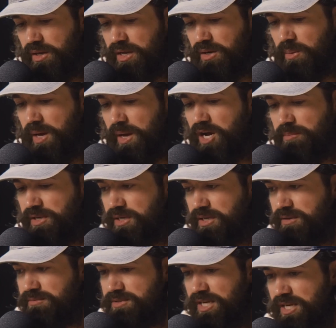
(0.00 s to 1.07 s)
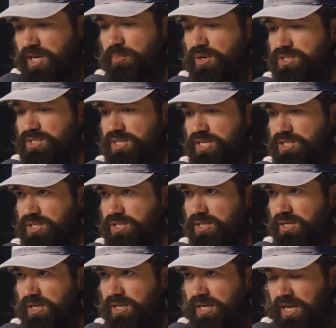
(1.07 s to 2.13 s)
it allowed me to take a
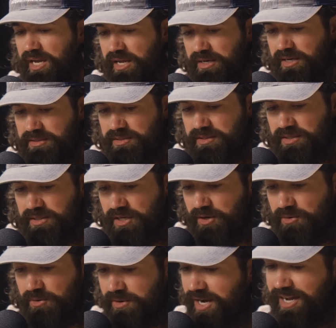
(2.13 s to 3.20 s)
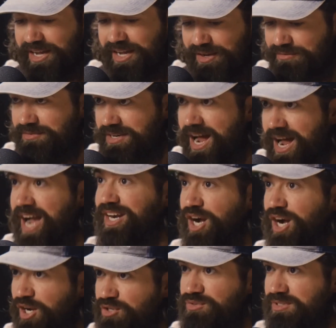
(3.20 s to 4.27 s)
presentation and, you know, I have
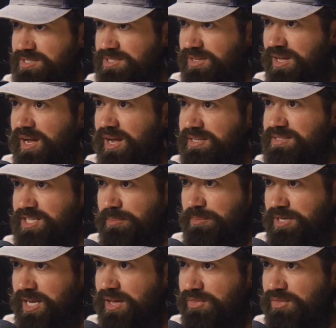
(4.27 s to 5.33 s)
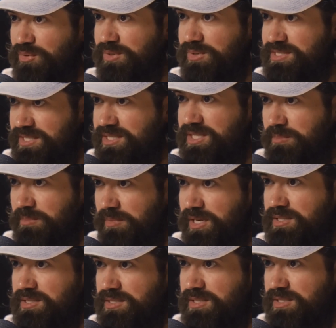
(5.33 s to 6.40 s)
900 slides that I'm going to get through in 60
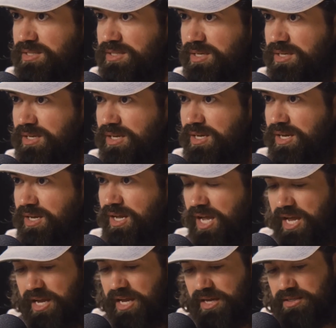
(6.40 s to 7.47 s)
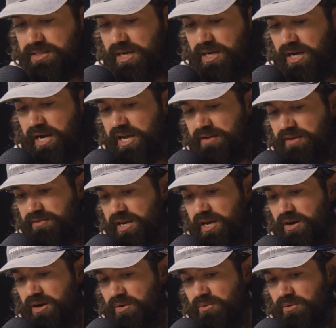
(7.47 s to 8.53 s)
minutes. And I have
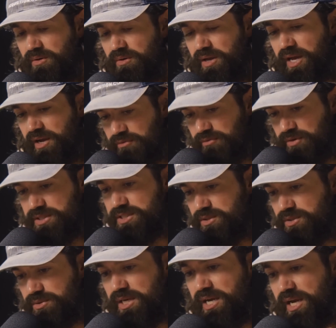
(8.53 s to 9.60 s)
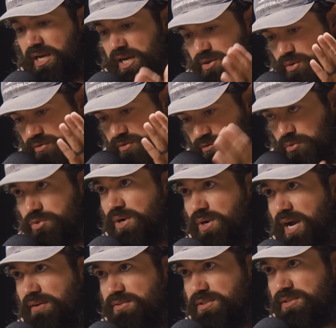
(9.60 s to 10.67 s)
now every single day, I do a full
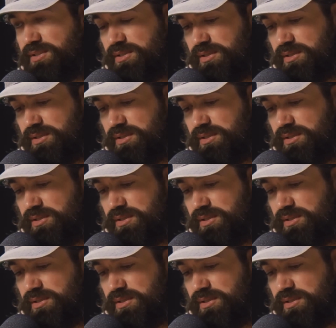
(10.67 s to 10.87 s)
draft